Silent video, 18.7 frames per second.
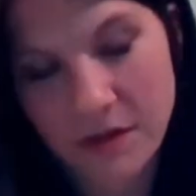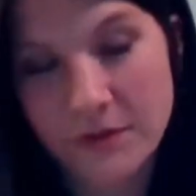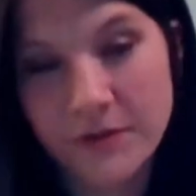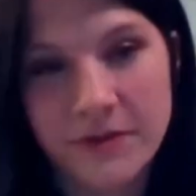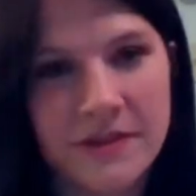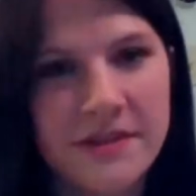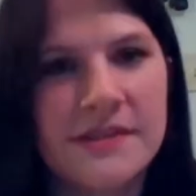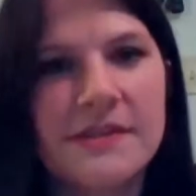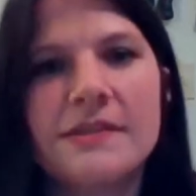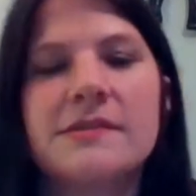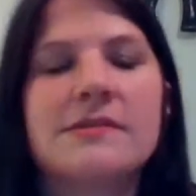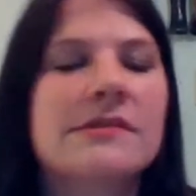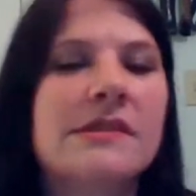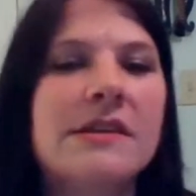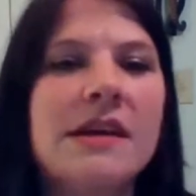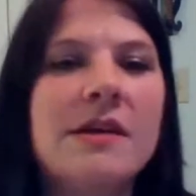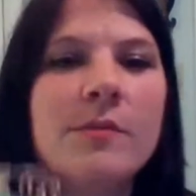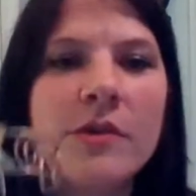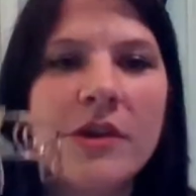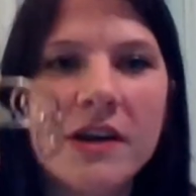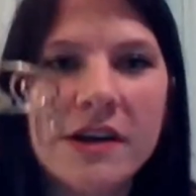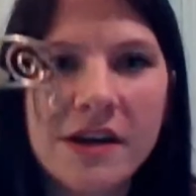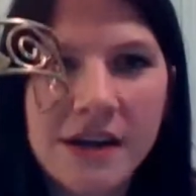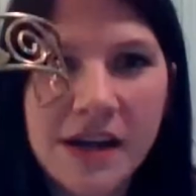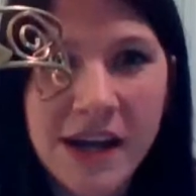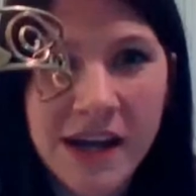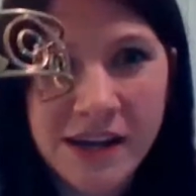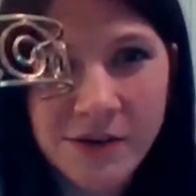Or at least there's a name brand
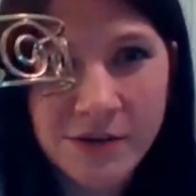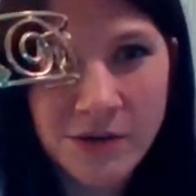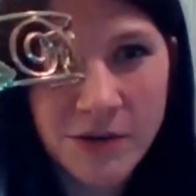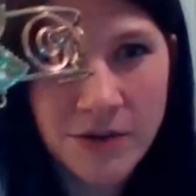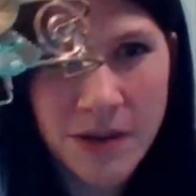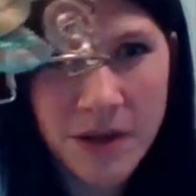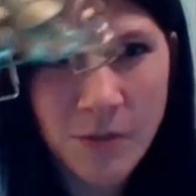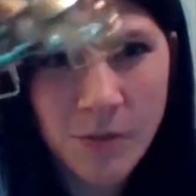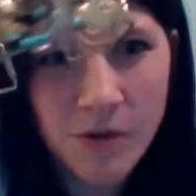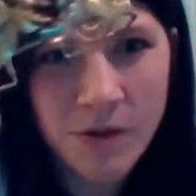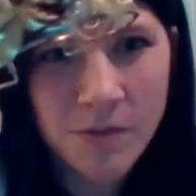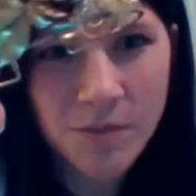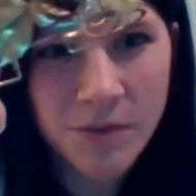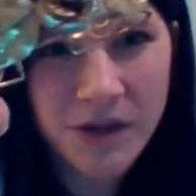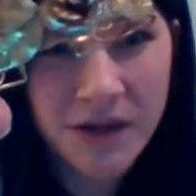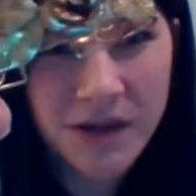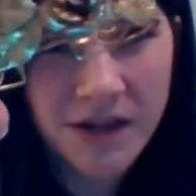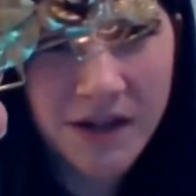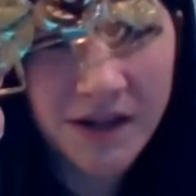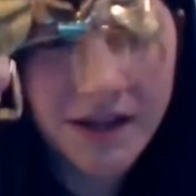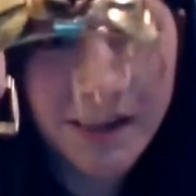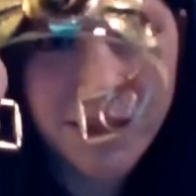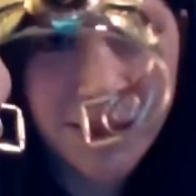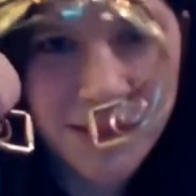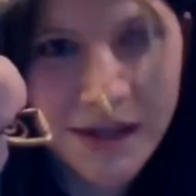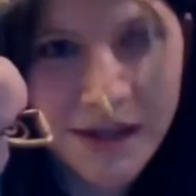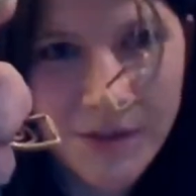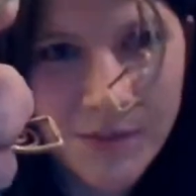on it. I don't know that one, but
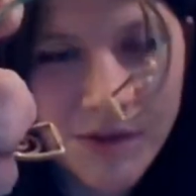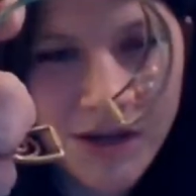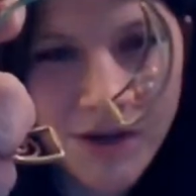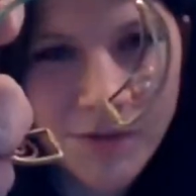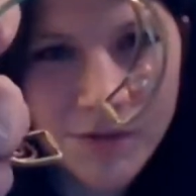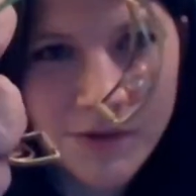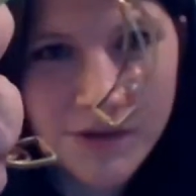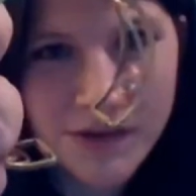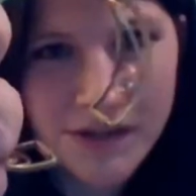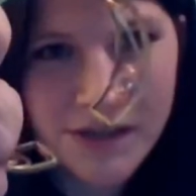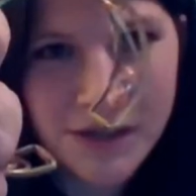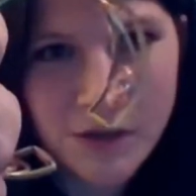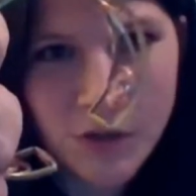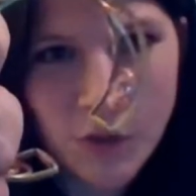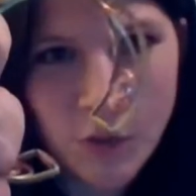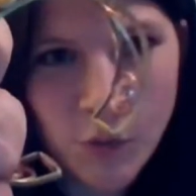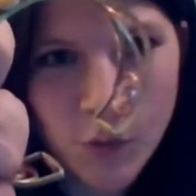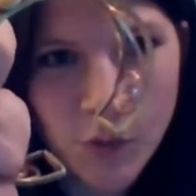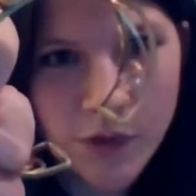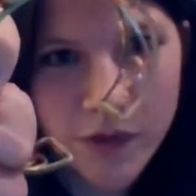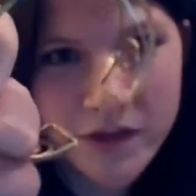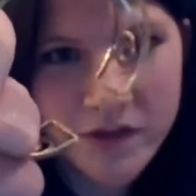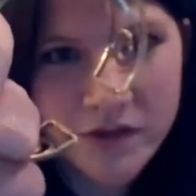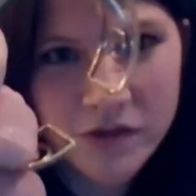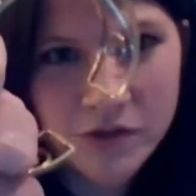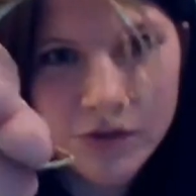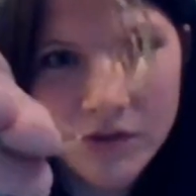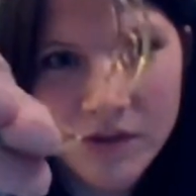uh, they make really cool
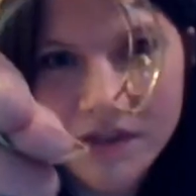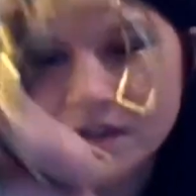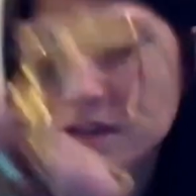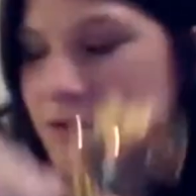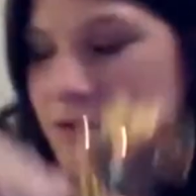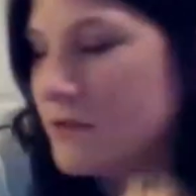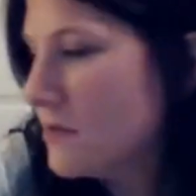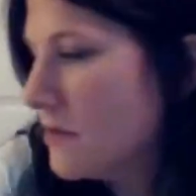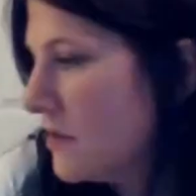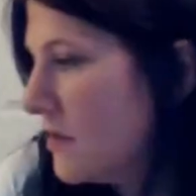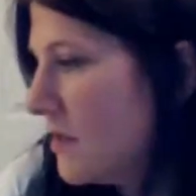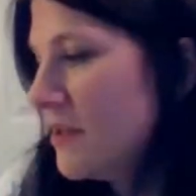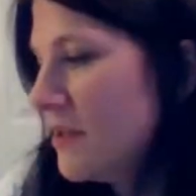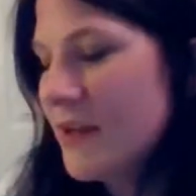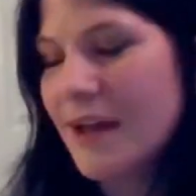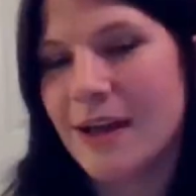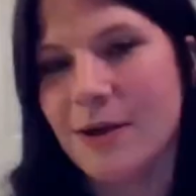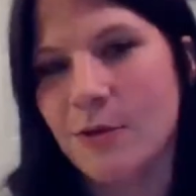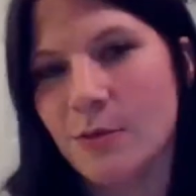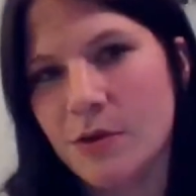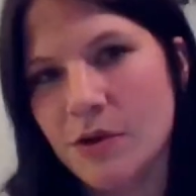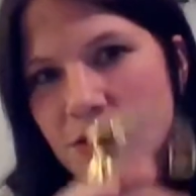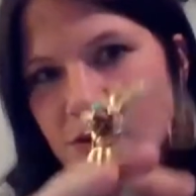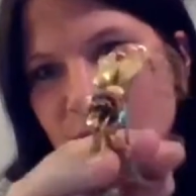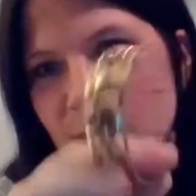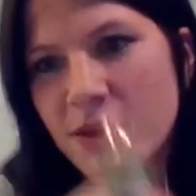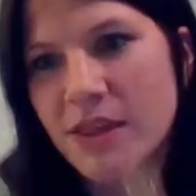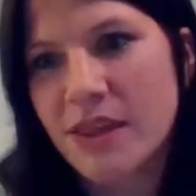looking jewelry. Anyone
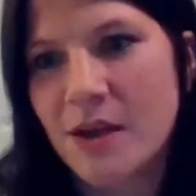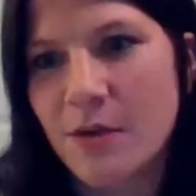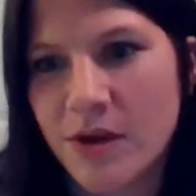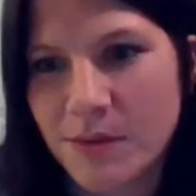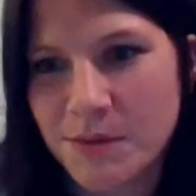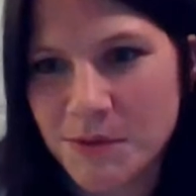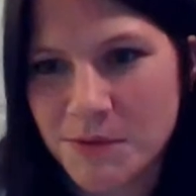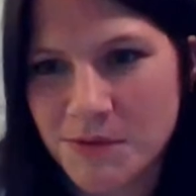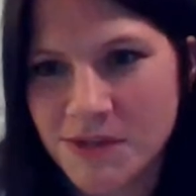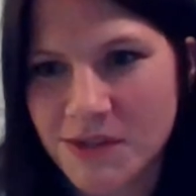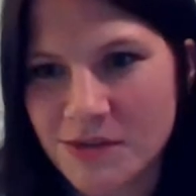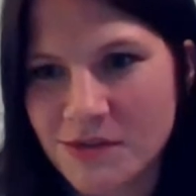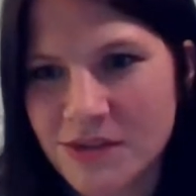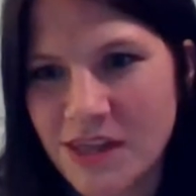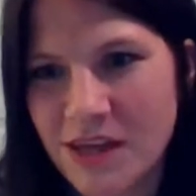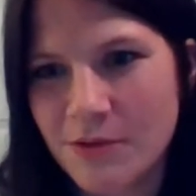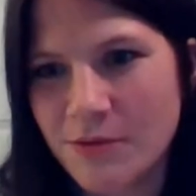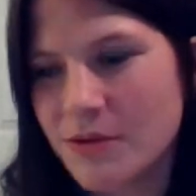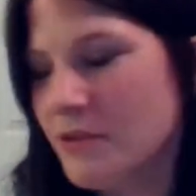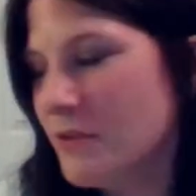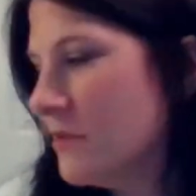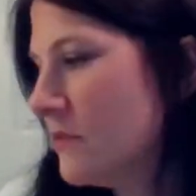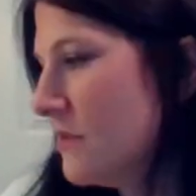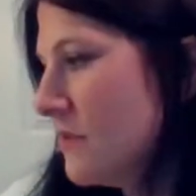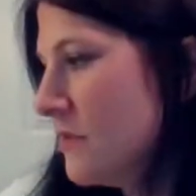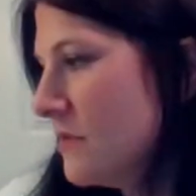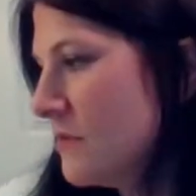knows about that one? I'm going to research that one.